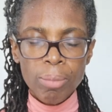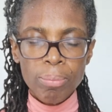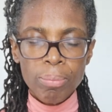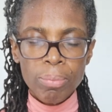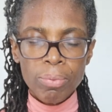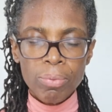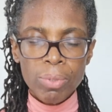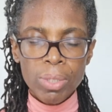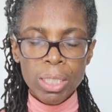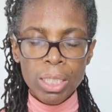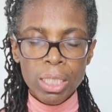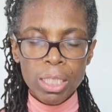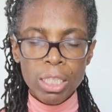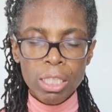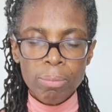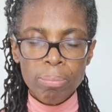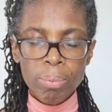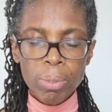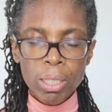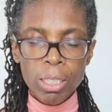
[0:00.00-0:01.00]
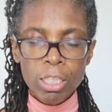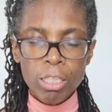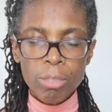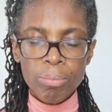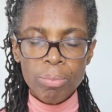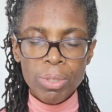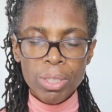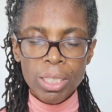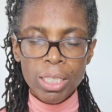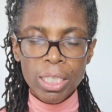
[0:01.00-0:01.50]
bring the
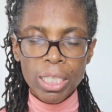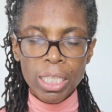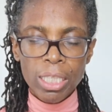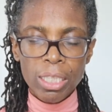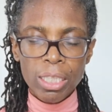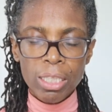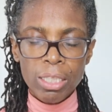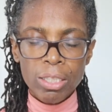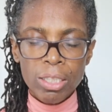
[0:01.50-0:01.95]
palms together.